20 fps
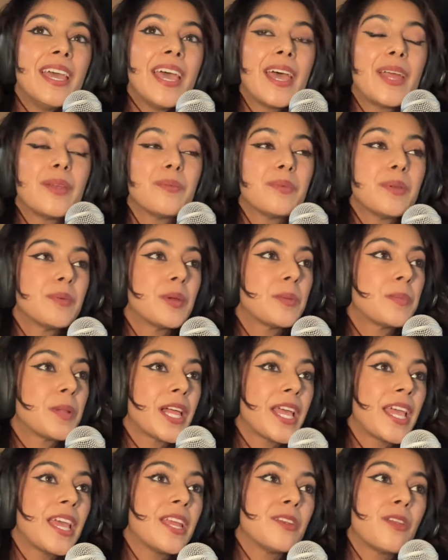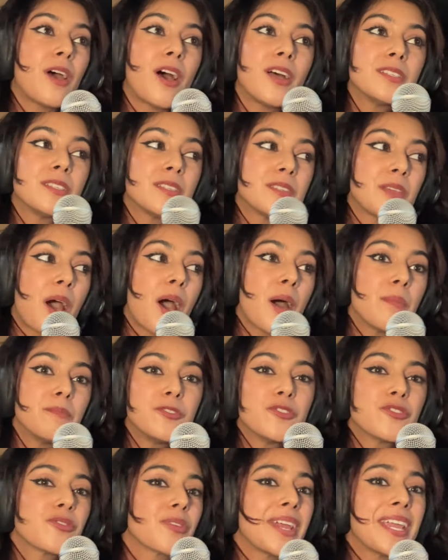and we would play it nonstop.
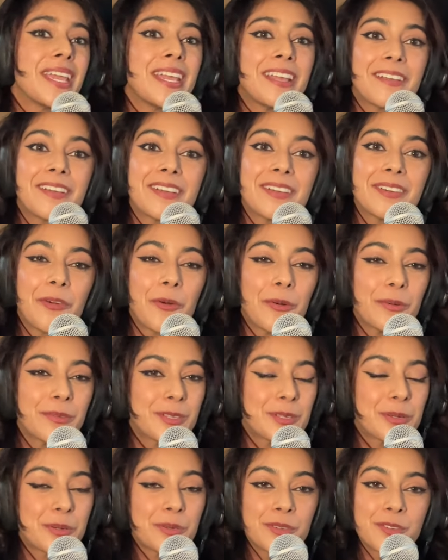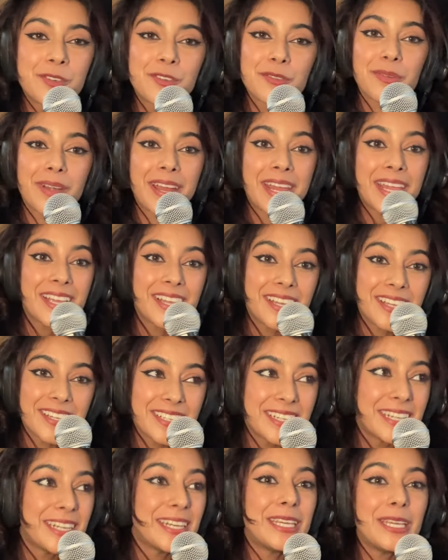Drake, old school Drake,
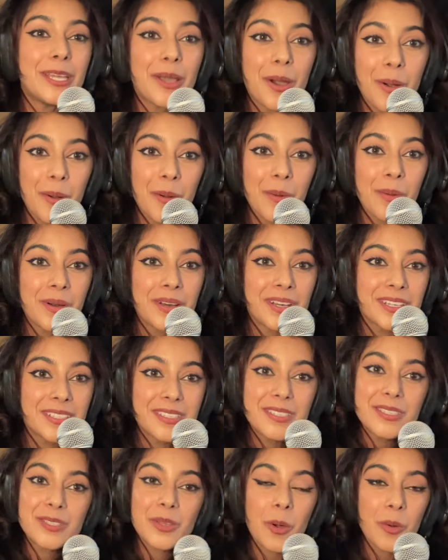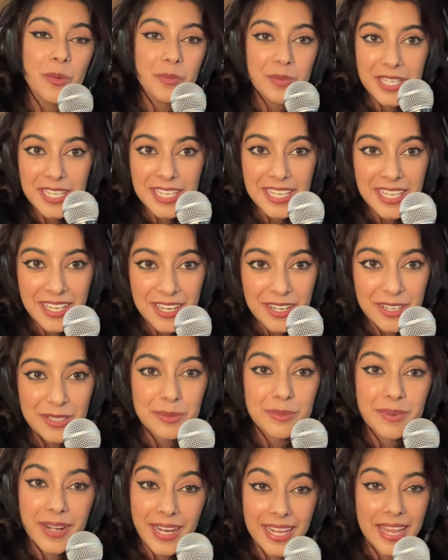Neo, so many
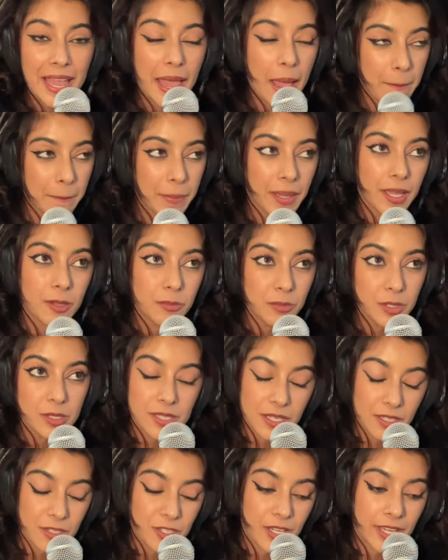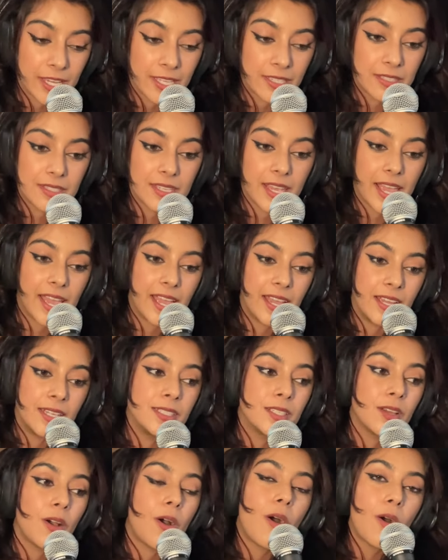great epic musicians,
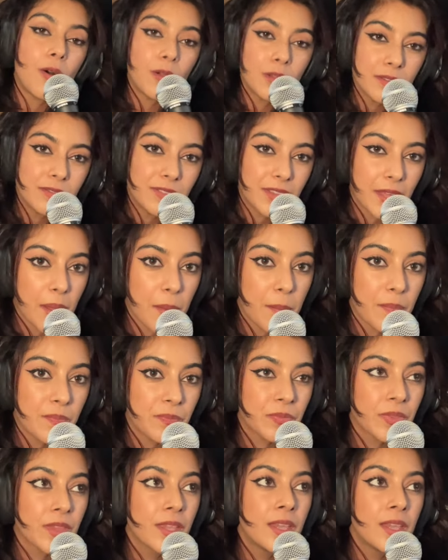and all of them